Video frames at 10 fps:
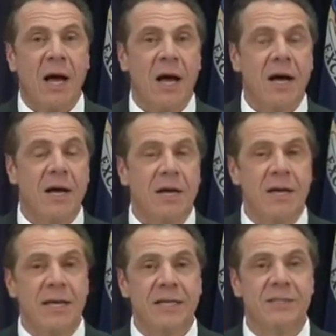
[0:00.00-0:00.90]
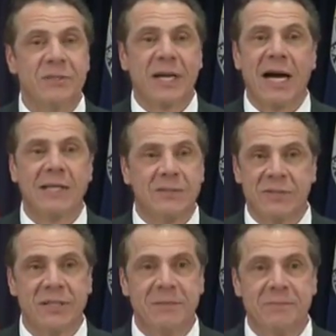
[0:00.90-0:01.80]
Uh, it is
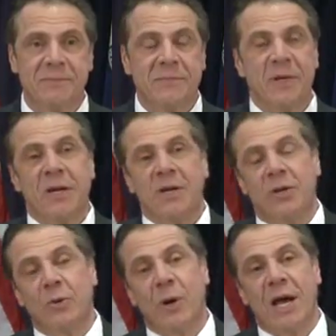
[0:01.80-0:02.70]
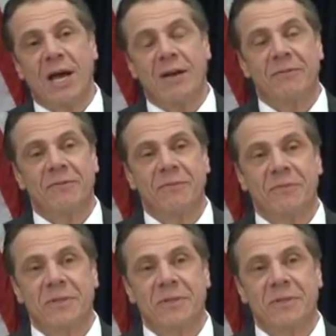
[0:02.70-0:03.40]
constant. You have